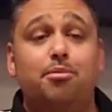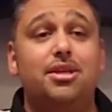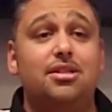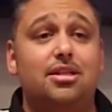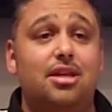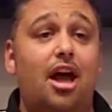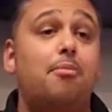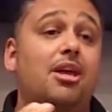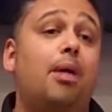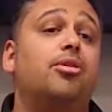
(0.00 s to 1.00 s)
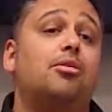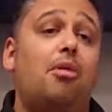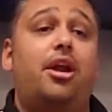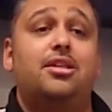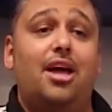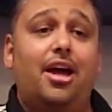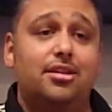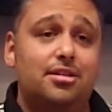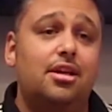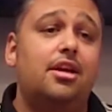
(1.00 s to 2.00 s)
the business side, be able to
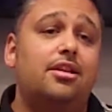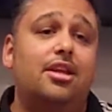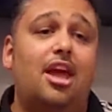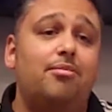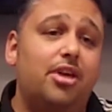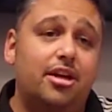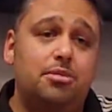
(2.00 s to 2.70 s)
monetize the game day